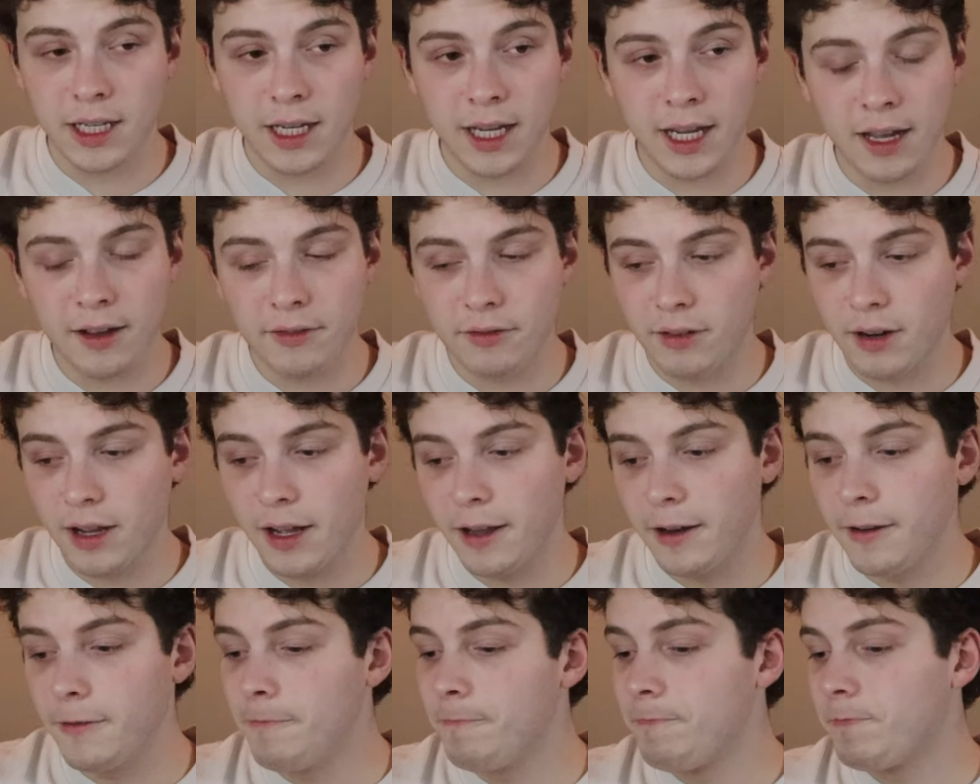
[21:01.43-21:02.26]
I have
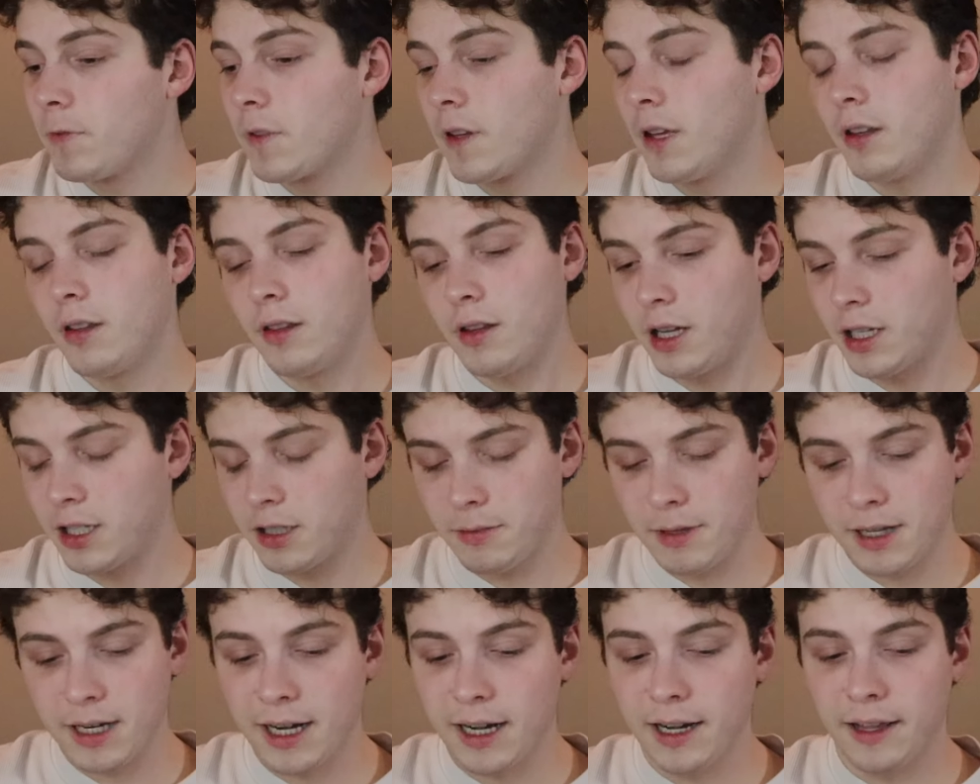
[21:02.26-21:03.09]
read, thoughts
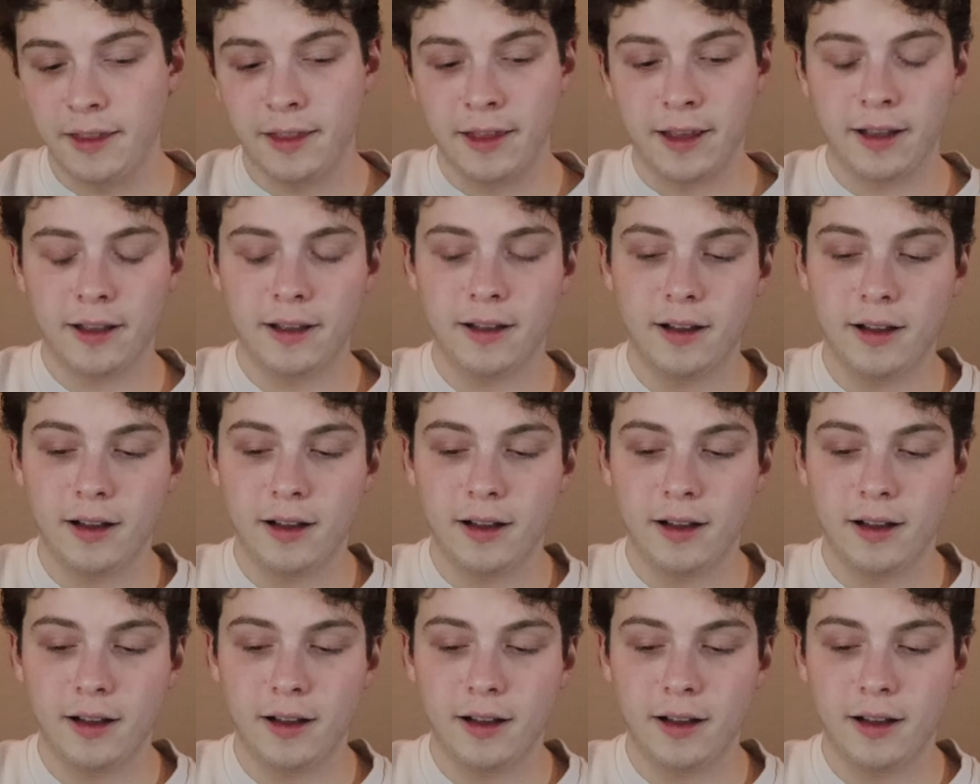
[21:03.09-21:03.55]
about anything.